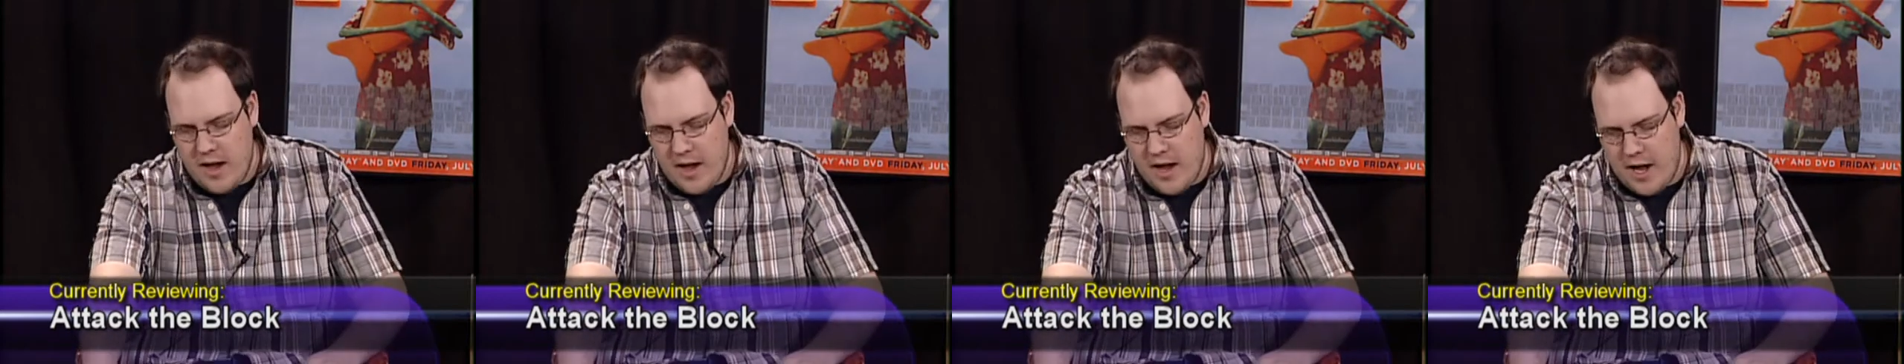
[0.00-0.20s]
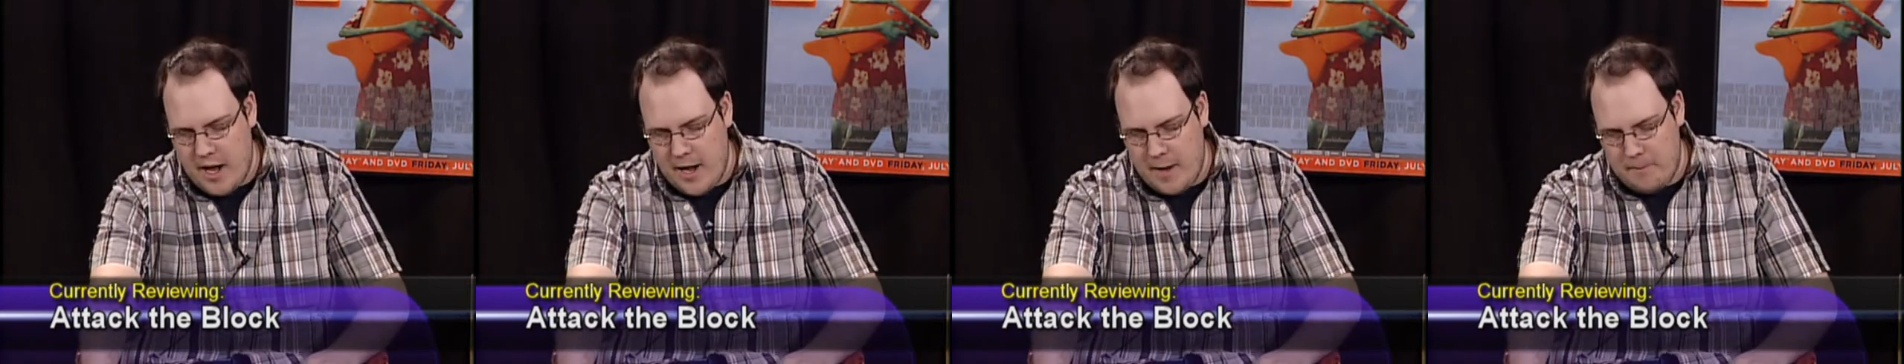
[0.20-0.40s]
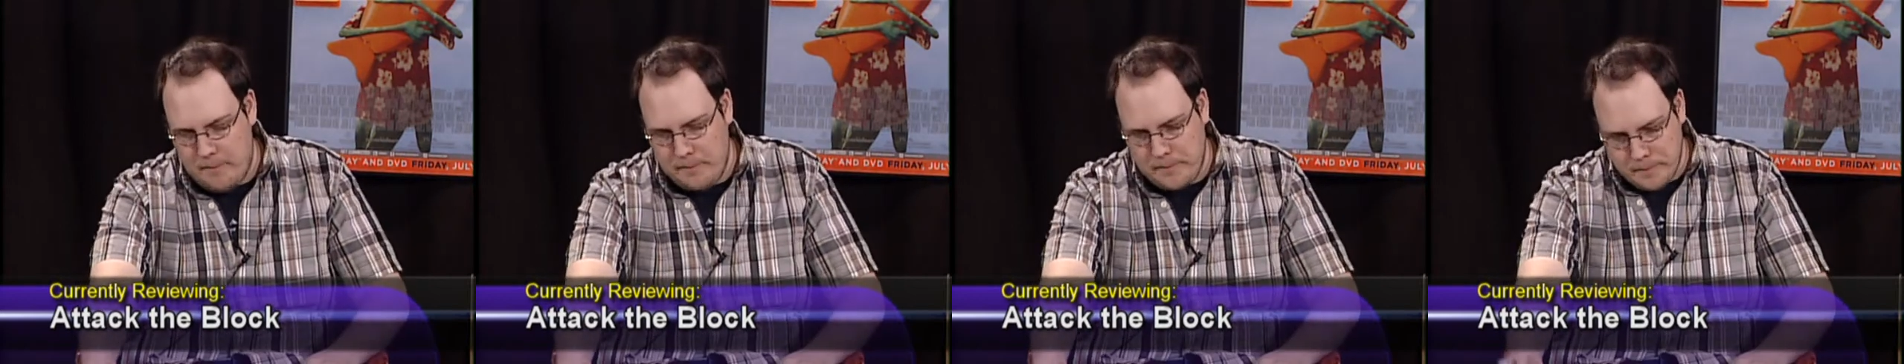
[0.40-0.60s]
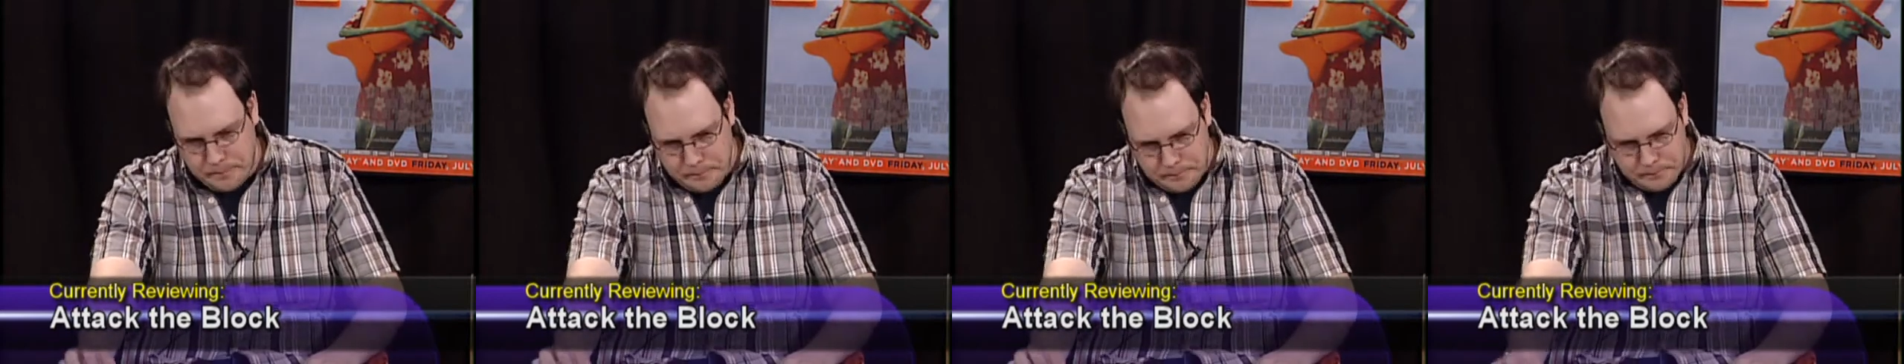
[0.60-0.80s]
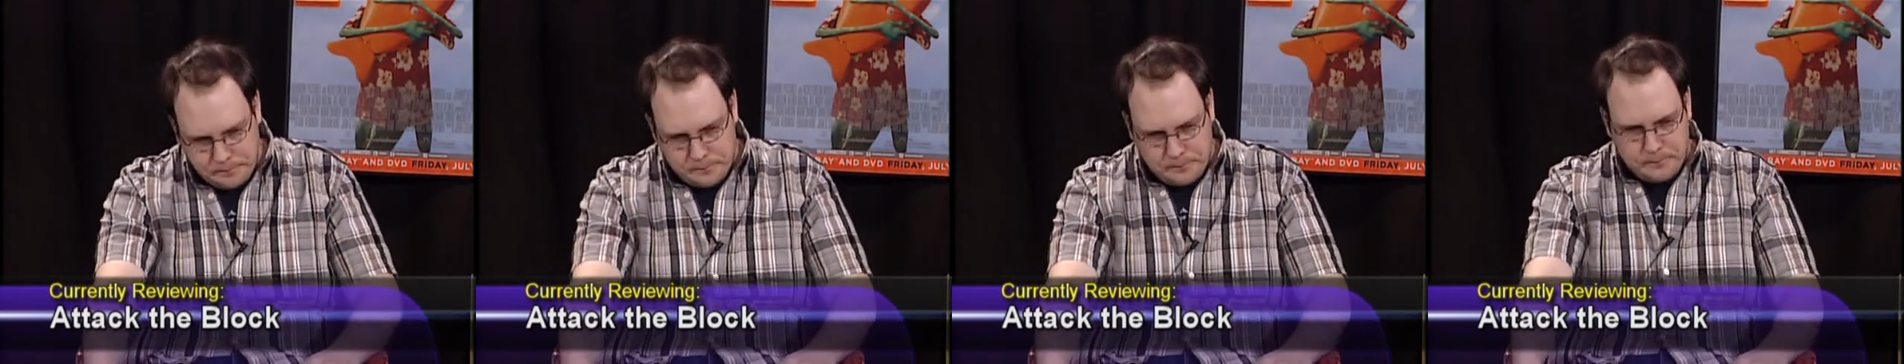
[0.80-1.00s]
Um,
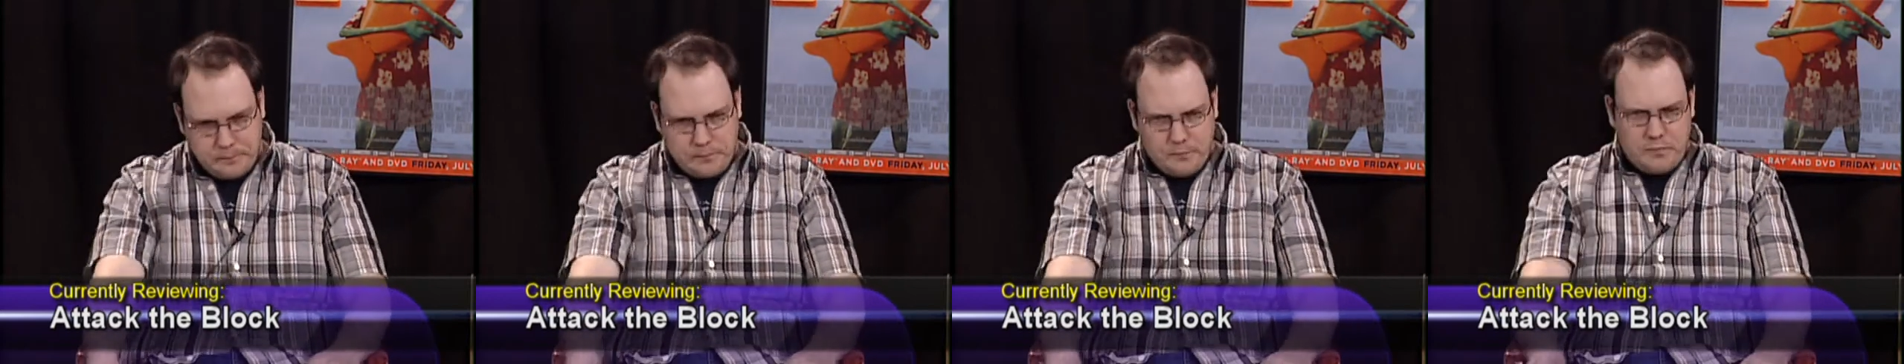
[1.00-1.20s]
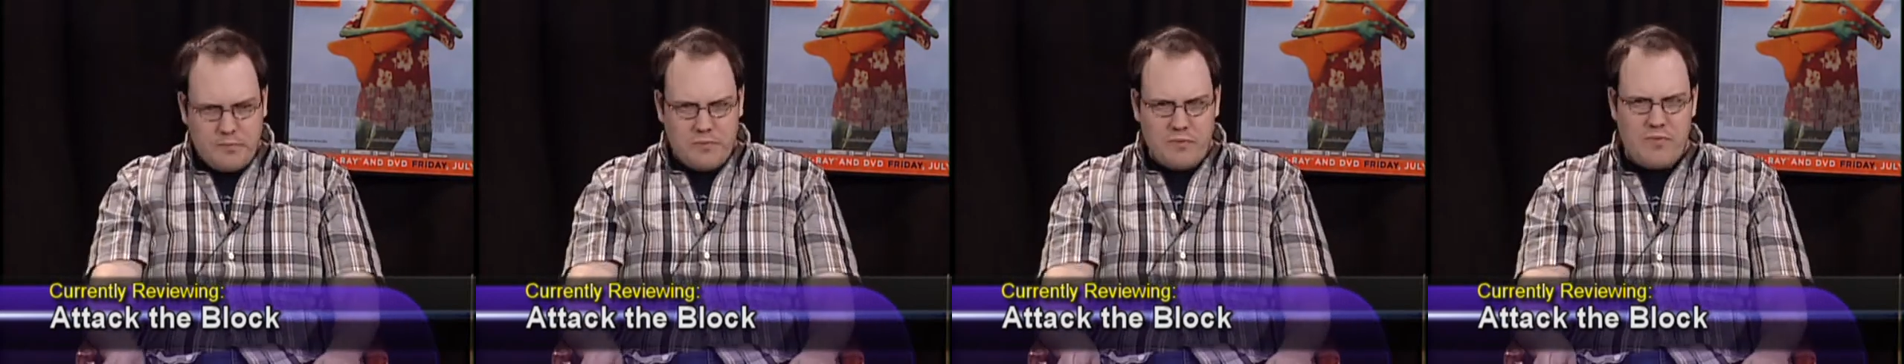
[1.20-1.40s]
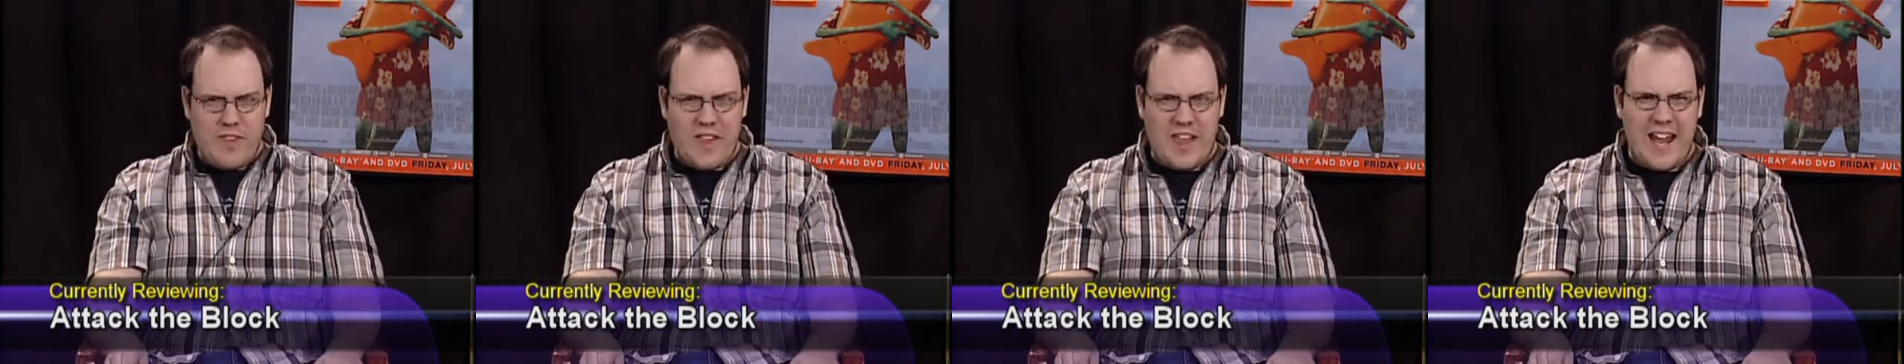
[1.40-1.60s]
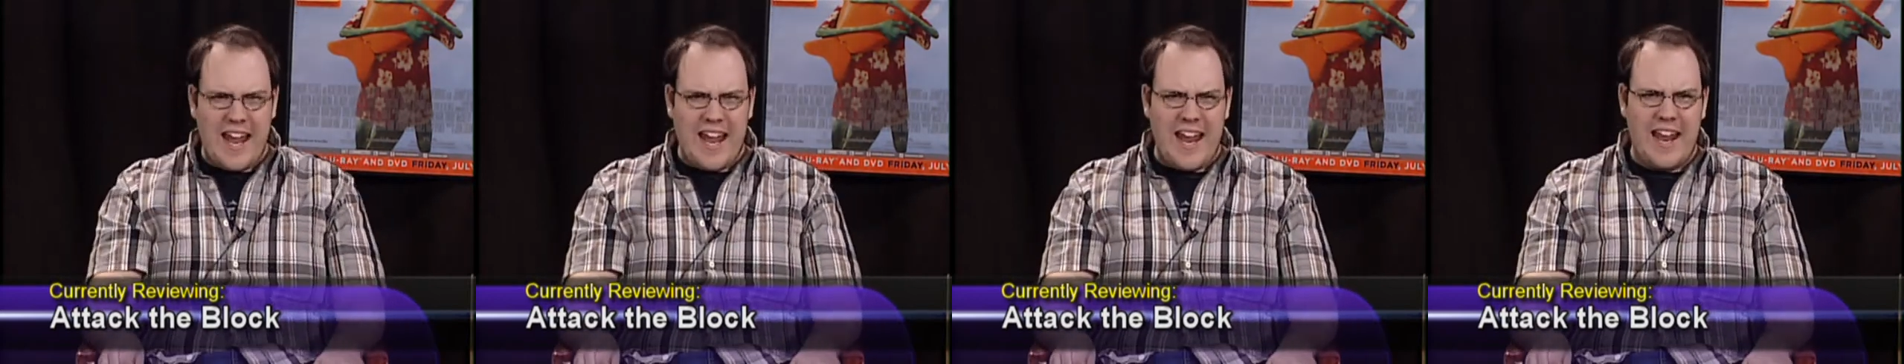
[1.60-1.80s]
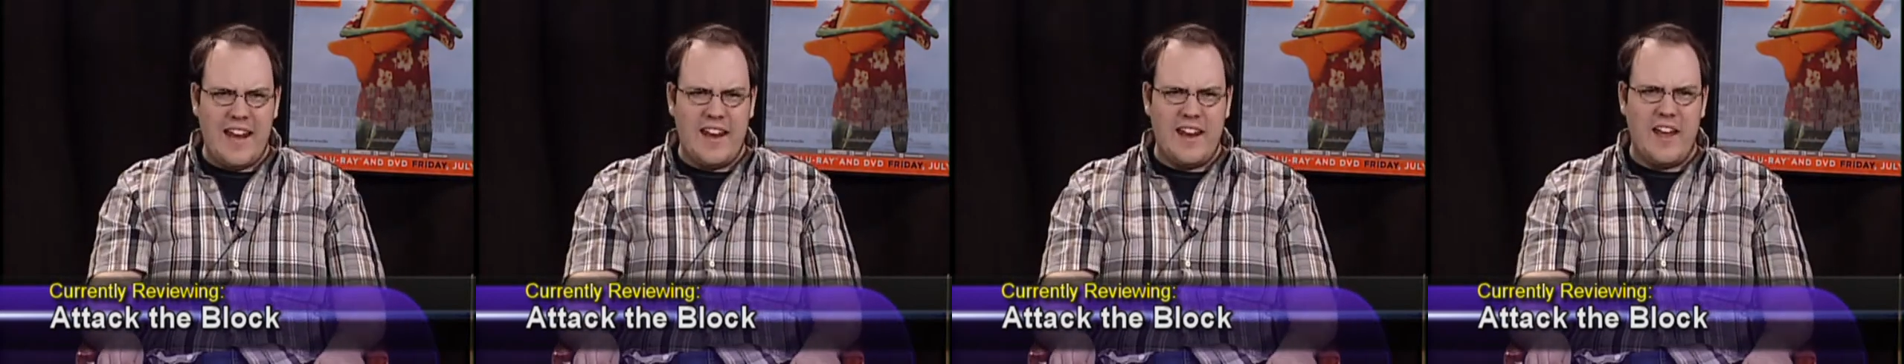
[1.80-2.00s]

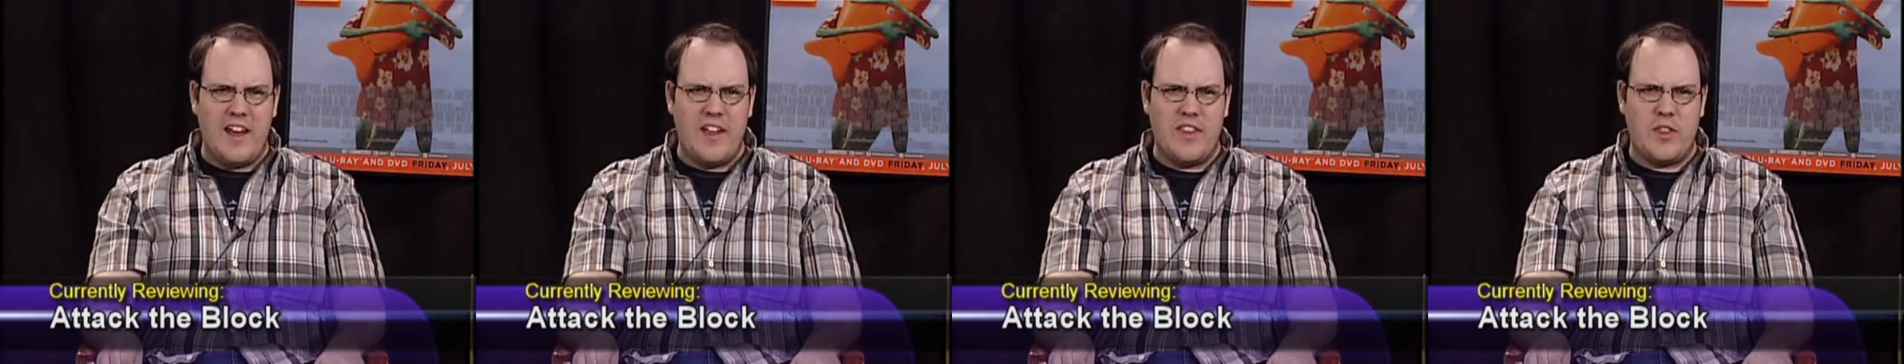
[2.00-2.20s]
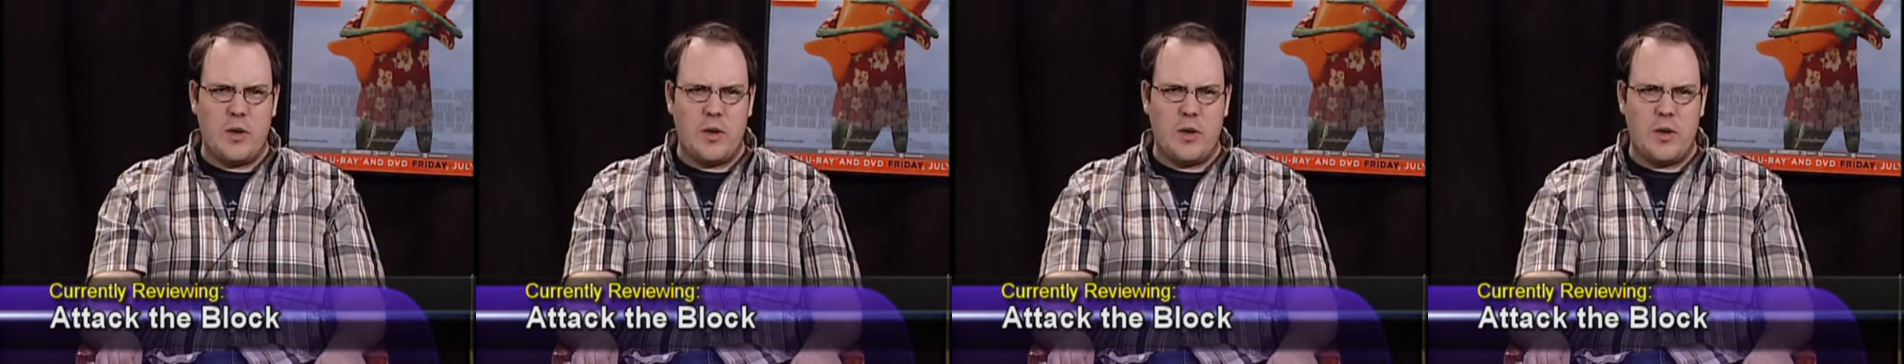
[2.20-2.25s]
and uh,